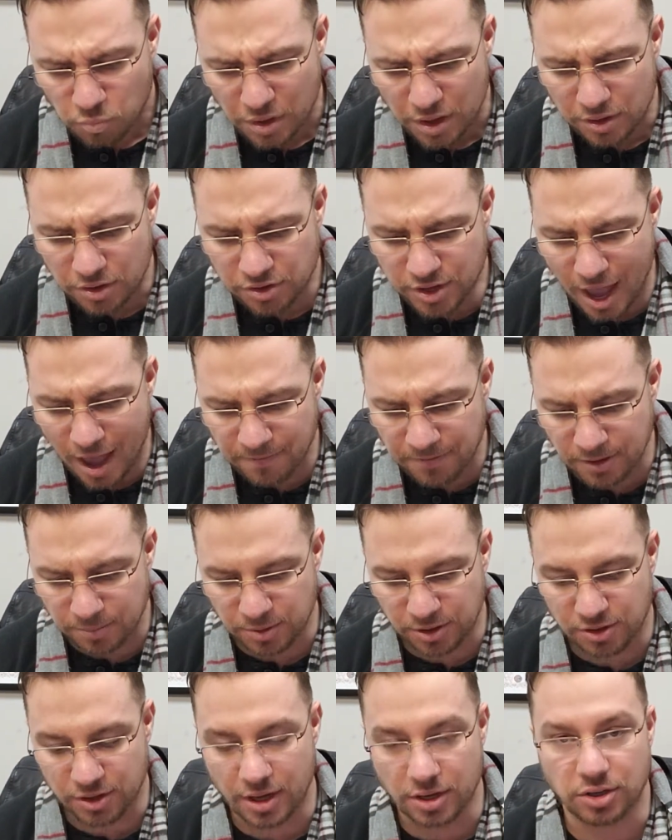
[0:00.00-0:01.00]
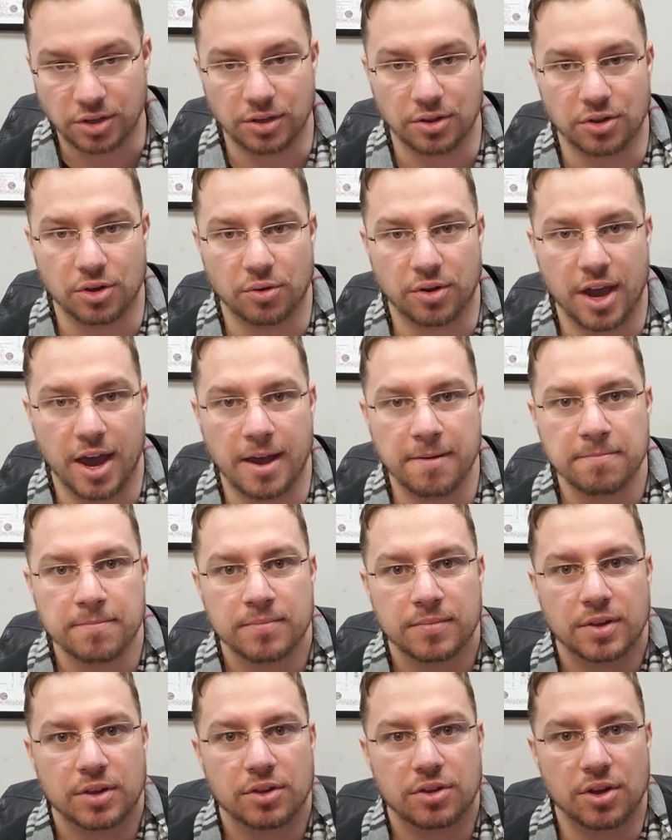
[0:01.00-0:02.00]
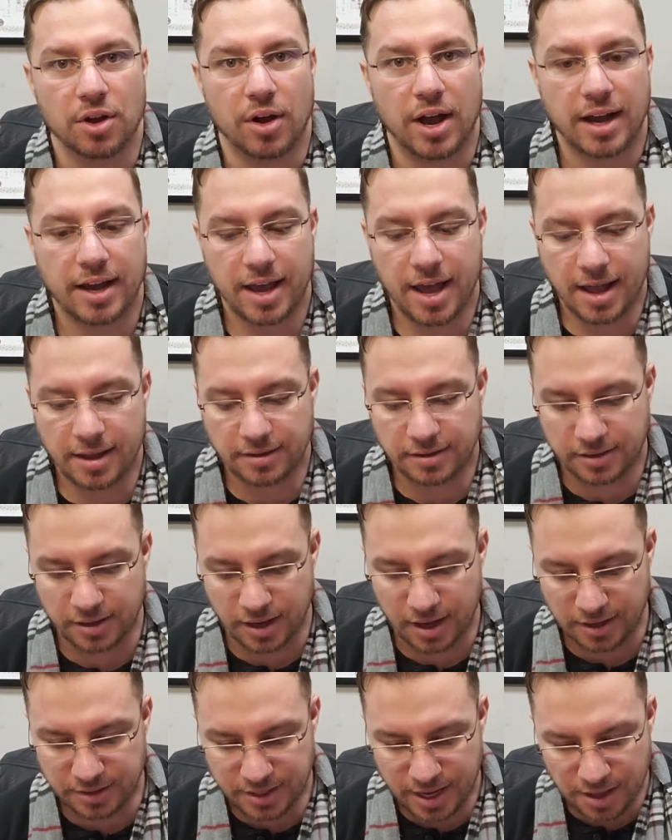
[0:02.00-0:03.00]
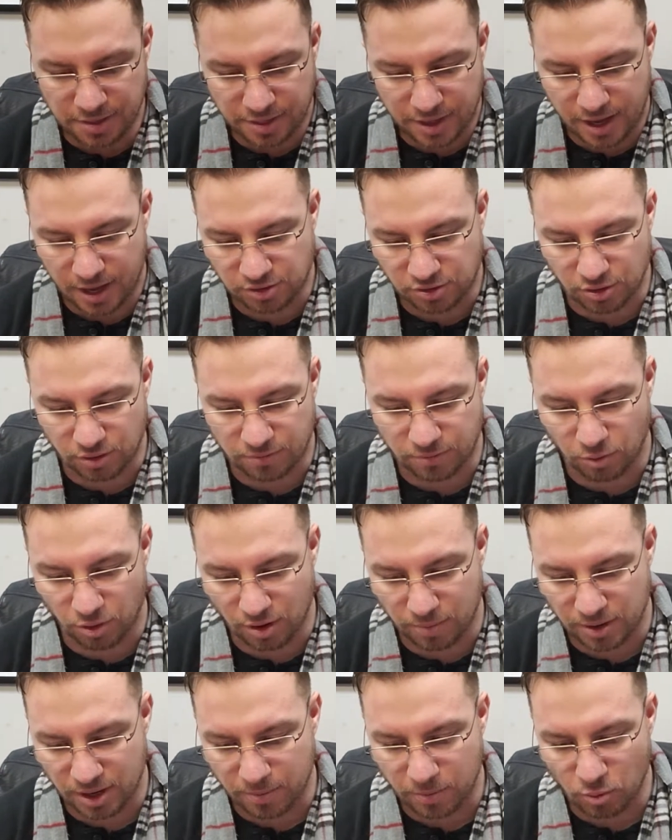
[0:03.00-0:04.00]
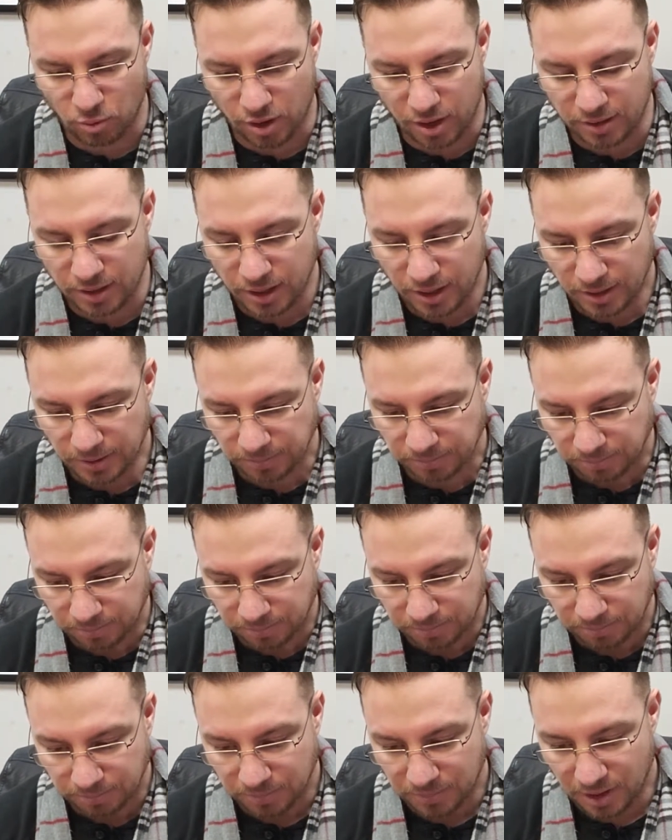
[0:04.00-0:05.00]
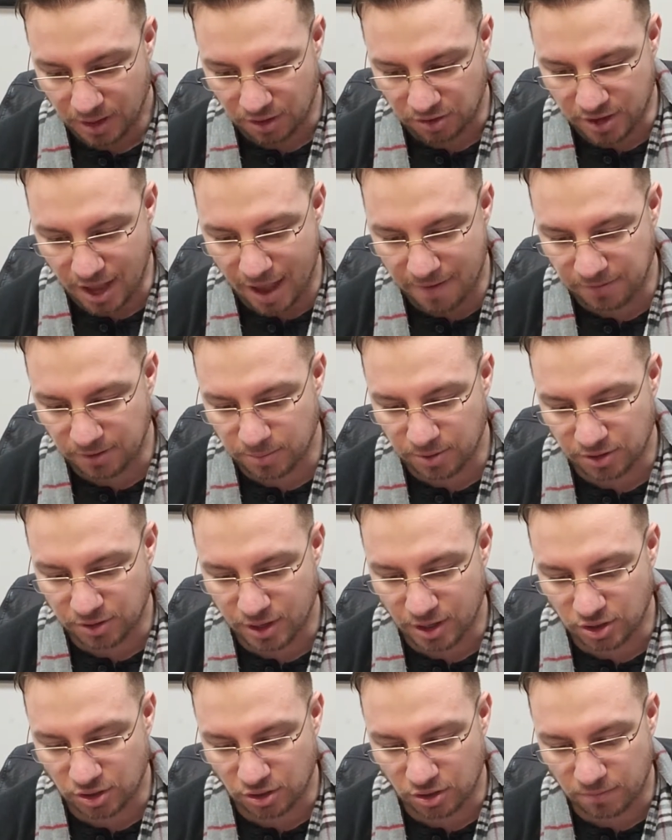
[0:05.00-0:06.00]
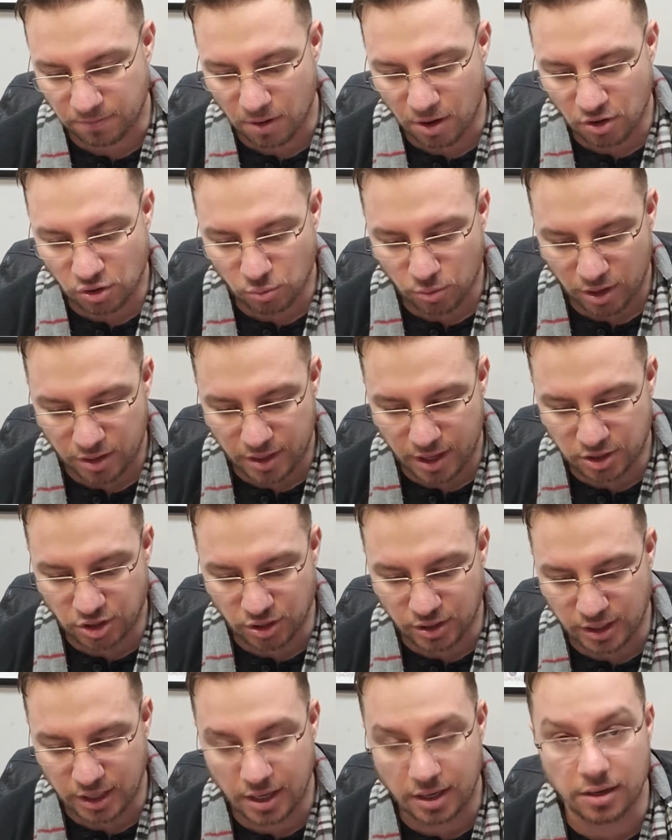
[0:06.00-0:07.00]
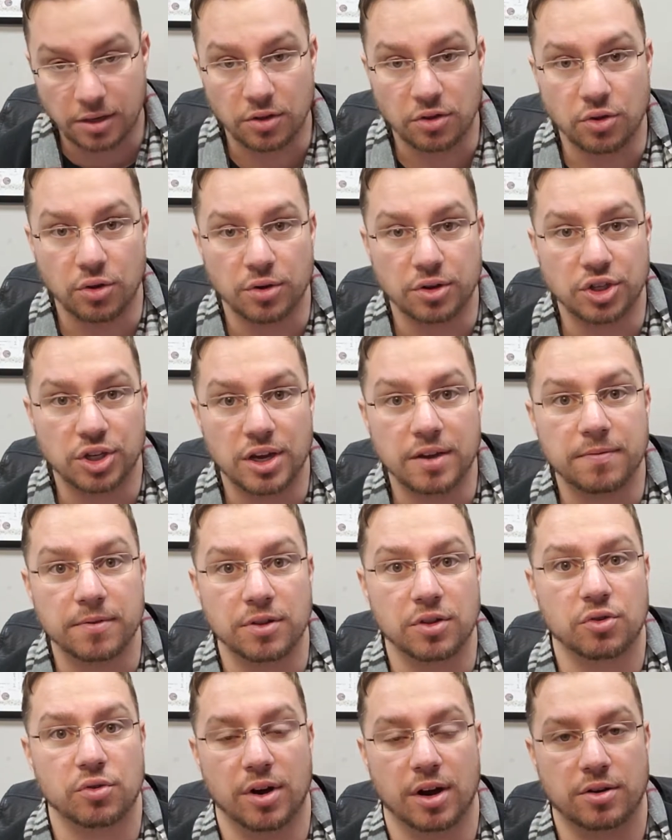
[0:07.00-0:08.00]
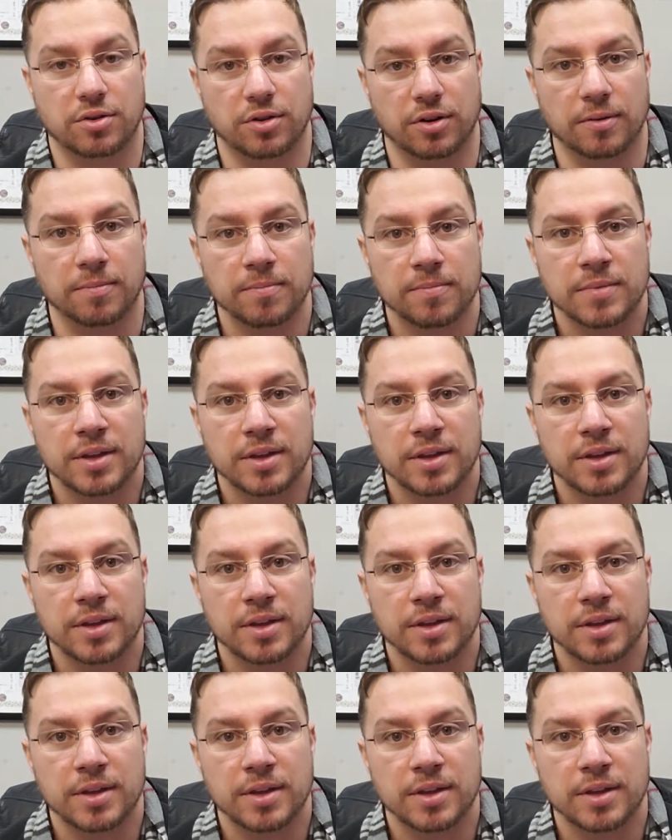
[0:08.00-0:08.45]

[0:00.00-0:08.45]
staffing positions, okay? So I got 10 things here for you, but number 1, staffing positions. The first one that you need is your chief instructor.